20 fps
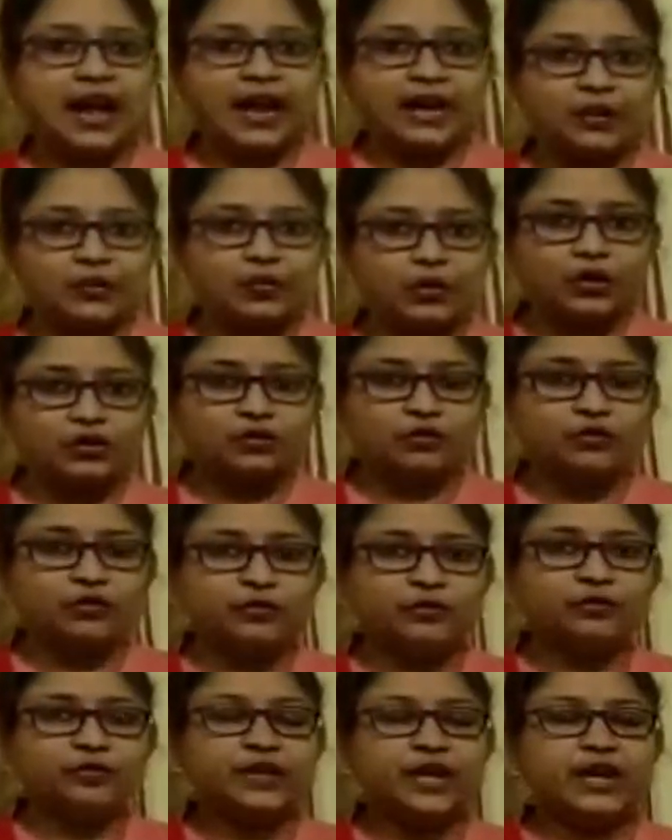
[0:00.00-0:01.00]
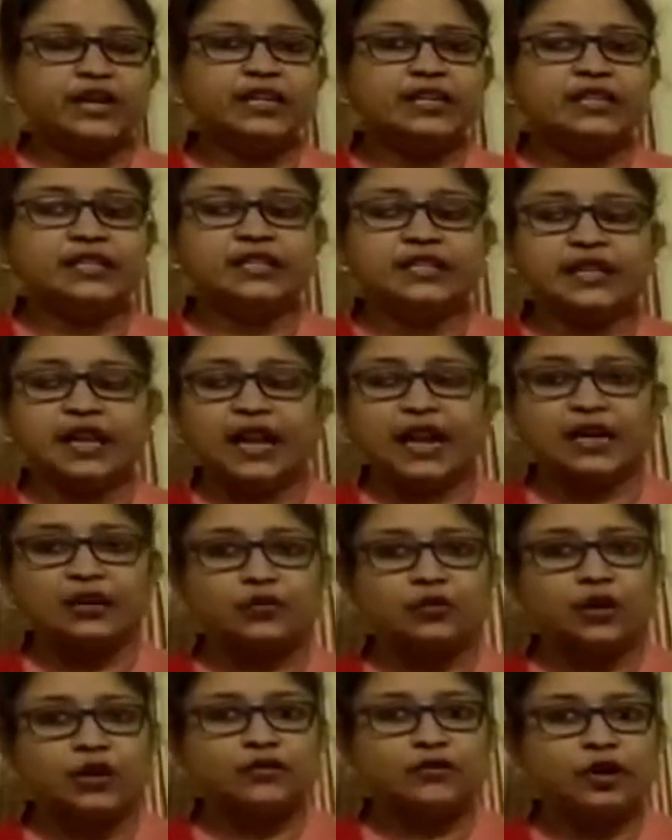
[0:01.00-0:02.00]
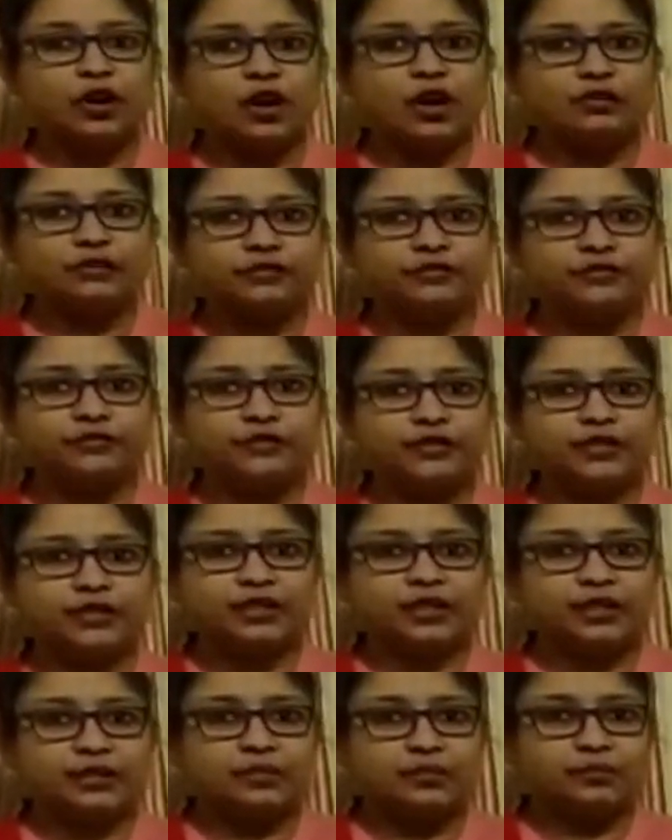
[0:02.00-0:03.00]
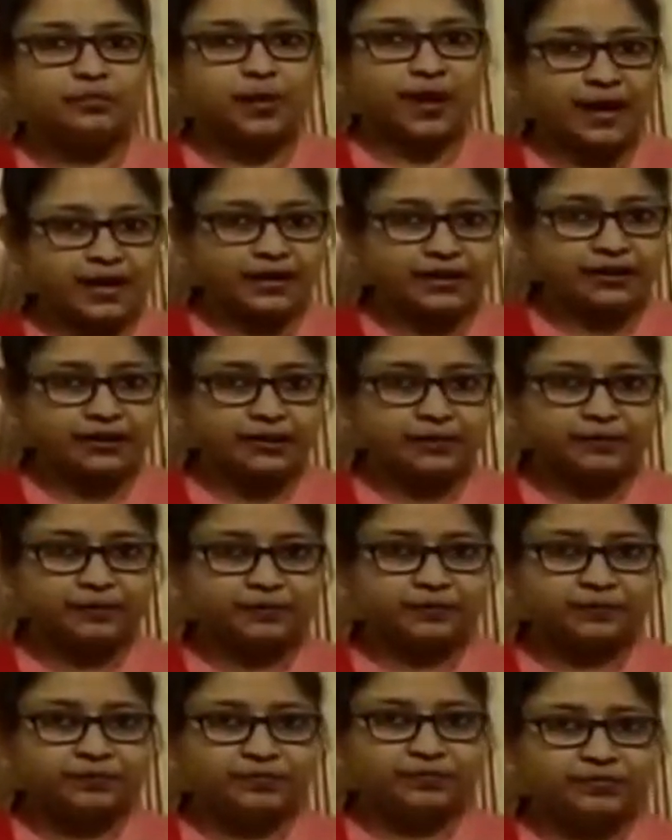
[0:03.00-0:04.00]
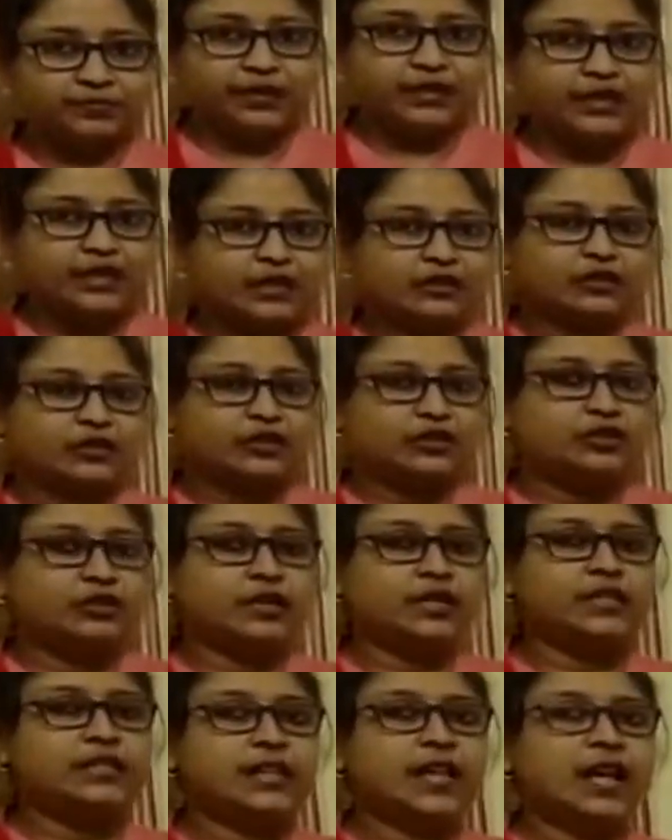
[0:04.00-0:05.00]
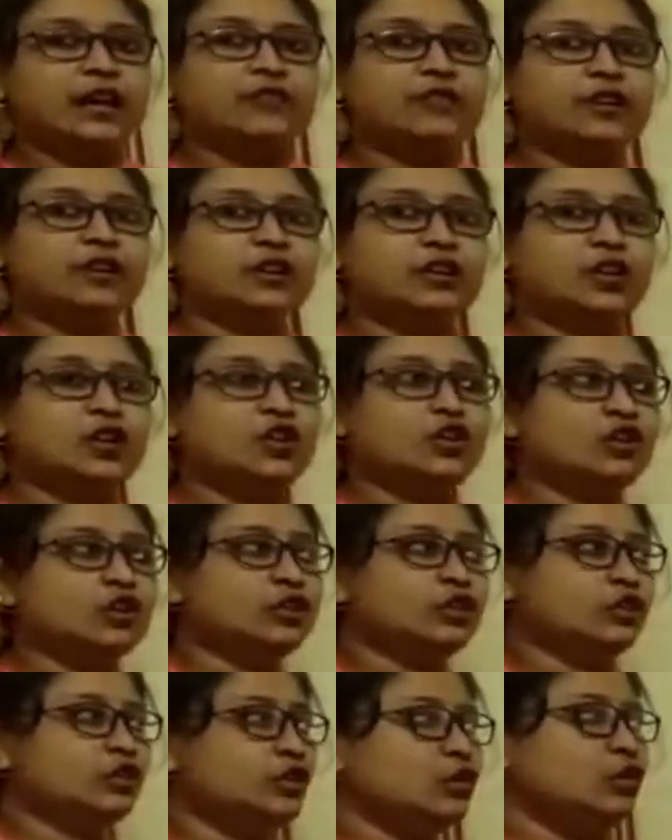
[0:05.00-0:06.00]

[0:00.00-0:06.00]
adverb and it is adverb of manner. So, students, have a close